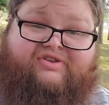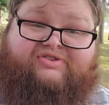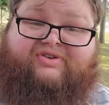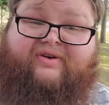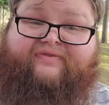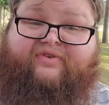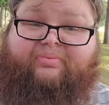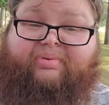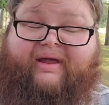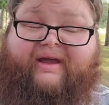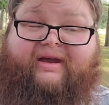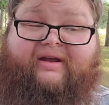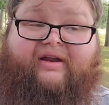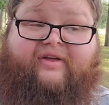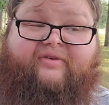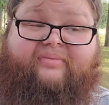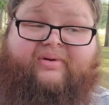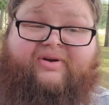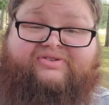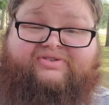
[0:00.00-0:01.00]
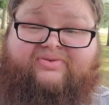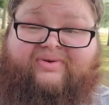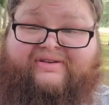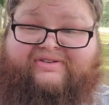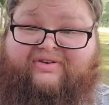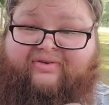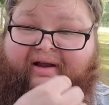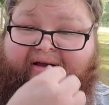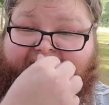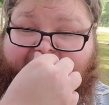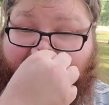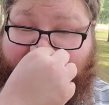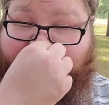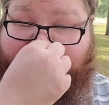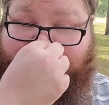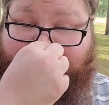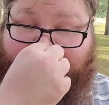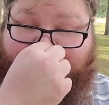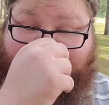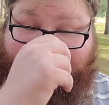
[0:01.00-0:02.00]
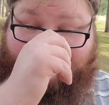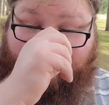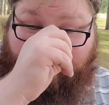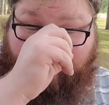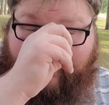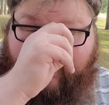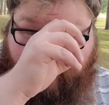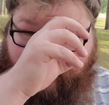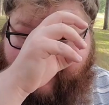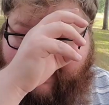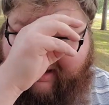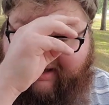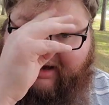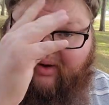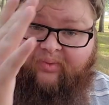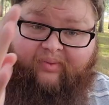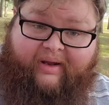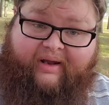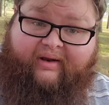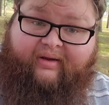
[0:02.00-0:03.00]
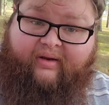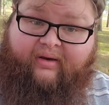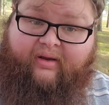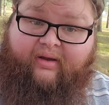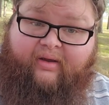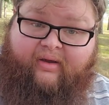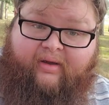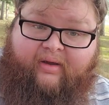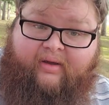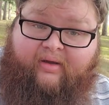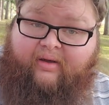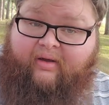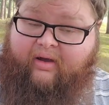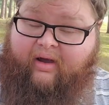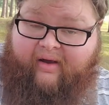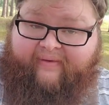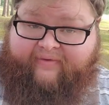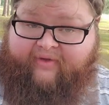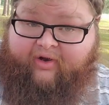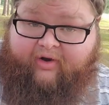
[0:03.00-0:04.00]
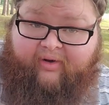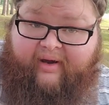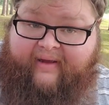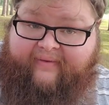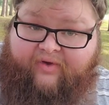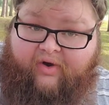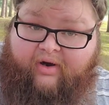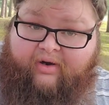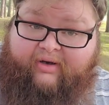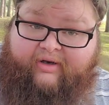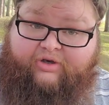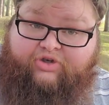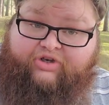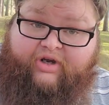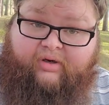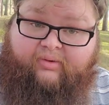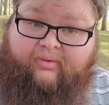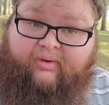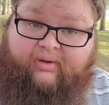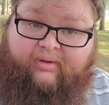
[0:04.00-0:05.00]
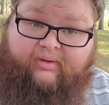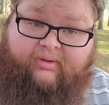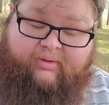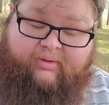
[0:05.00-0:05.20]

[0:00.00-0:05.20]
So if you're playing another person who has a graveyard deck, that's a great way to get rid of their graveyard in general.